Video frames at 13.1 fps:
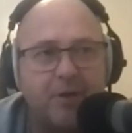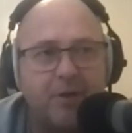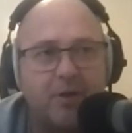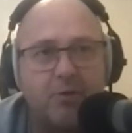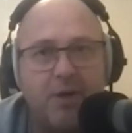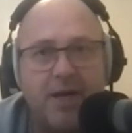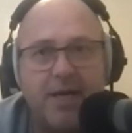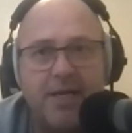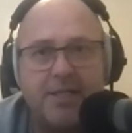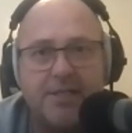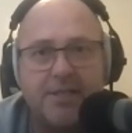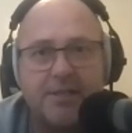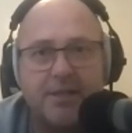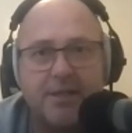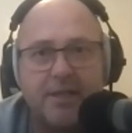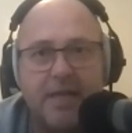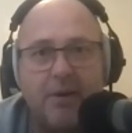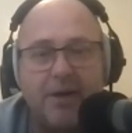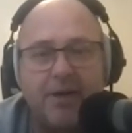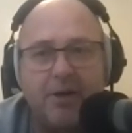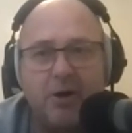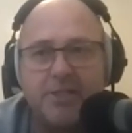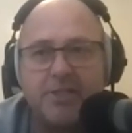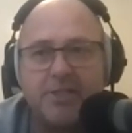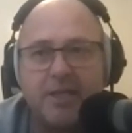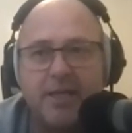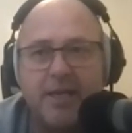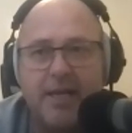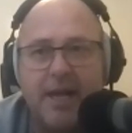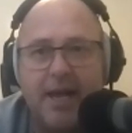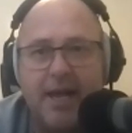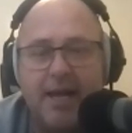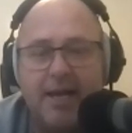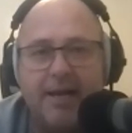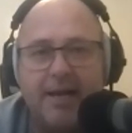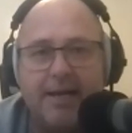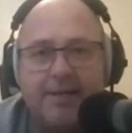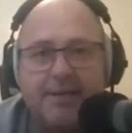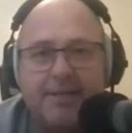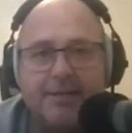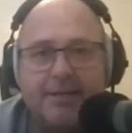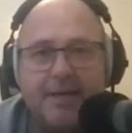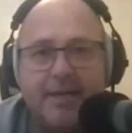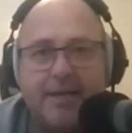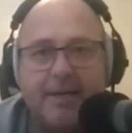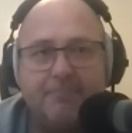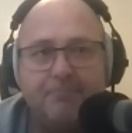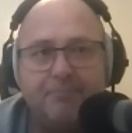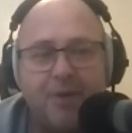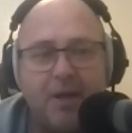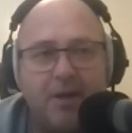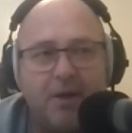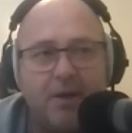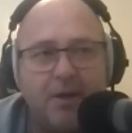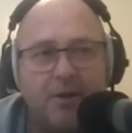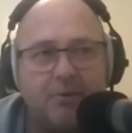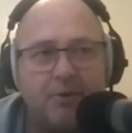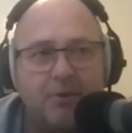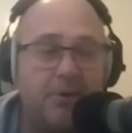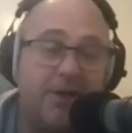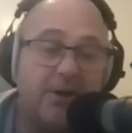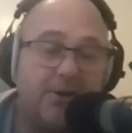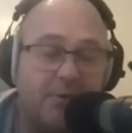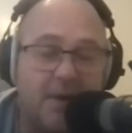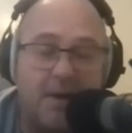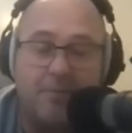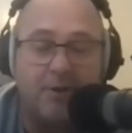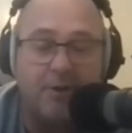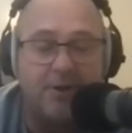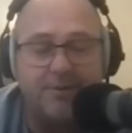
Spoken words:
careers going nicely, and what we got to remember,